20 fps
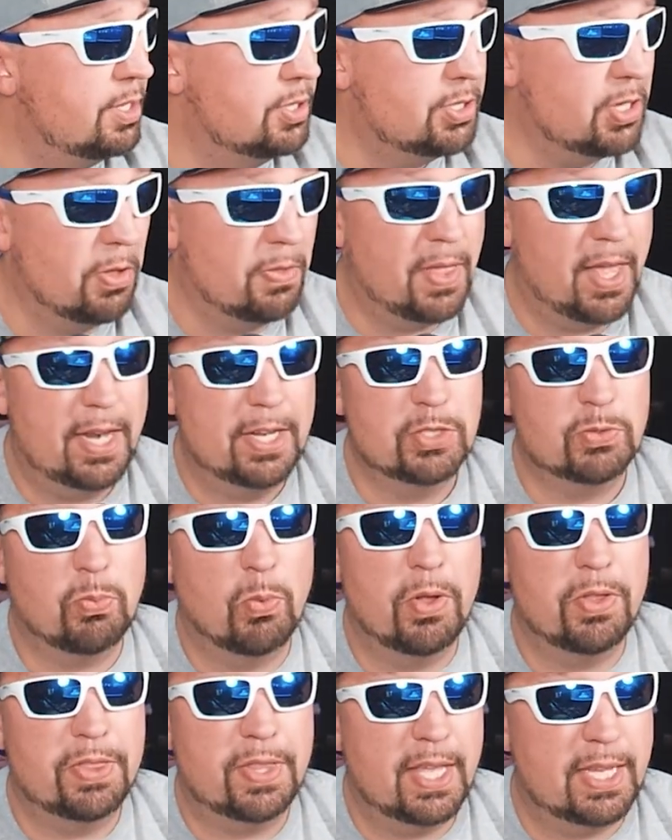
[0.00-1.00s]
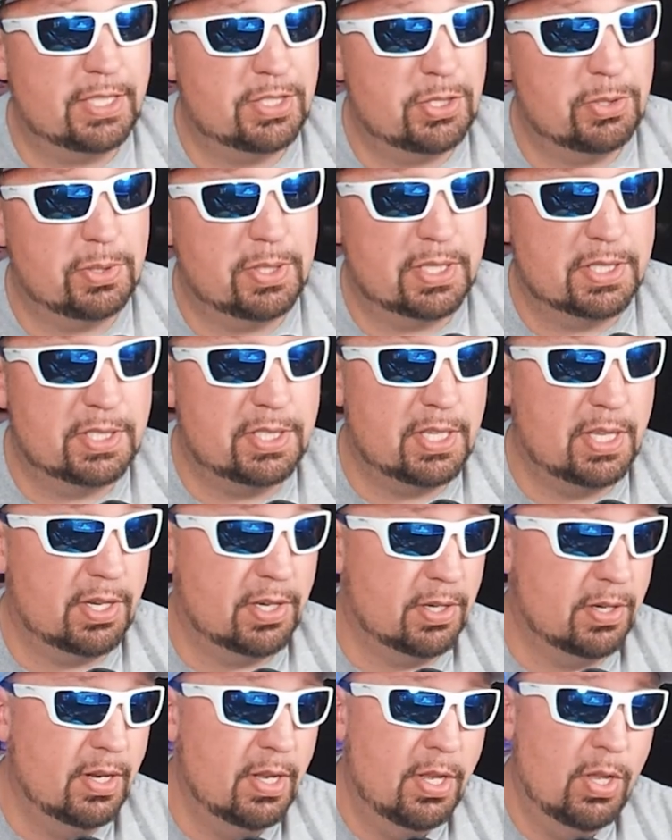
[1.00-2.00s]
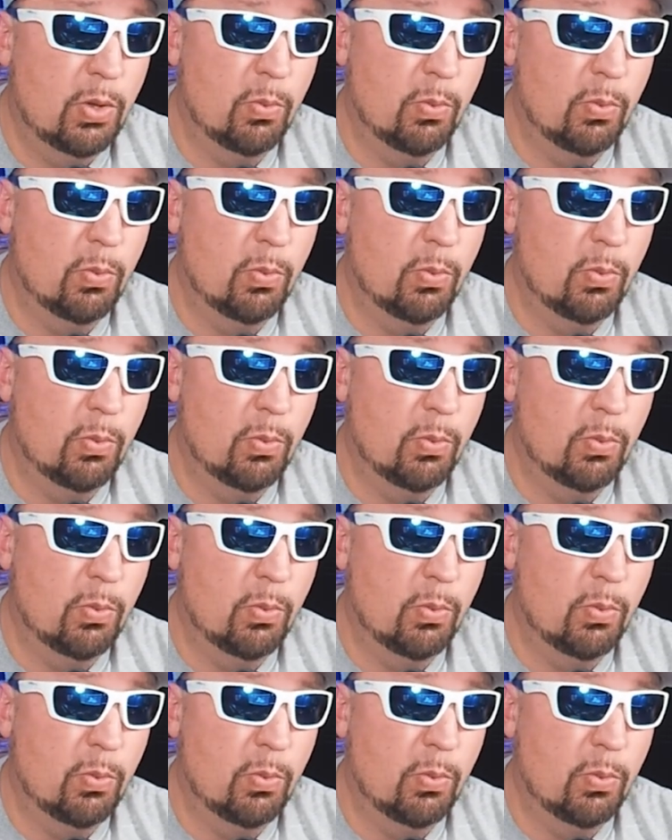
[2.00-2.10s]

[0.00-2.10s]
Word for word: So that is one thing to consider.